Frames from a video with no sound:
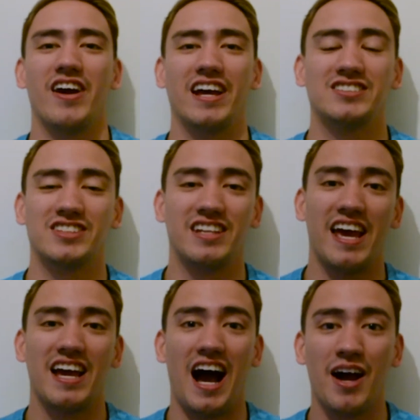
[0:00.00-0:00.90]
and
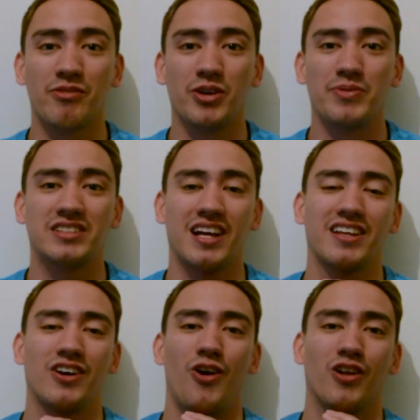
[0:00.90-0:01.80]
today I'm going to be
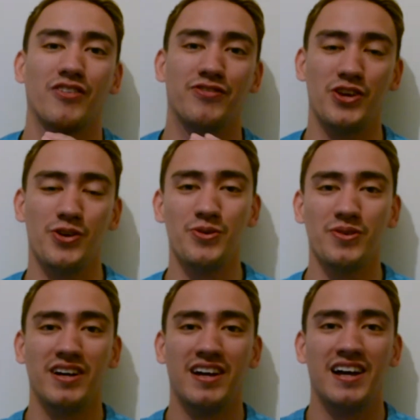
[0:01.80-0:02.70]
telling all of you
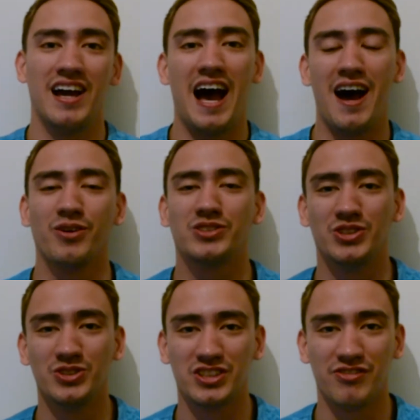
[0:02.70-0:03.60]
how
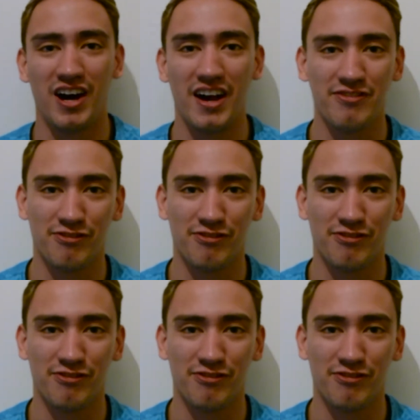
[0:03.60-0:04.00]
to survive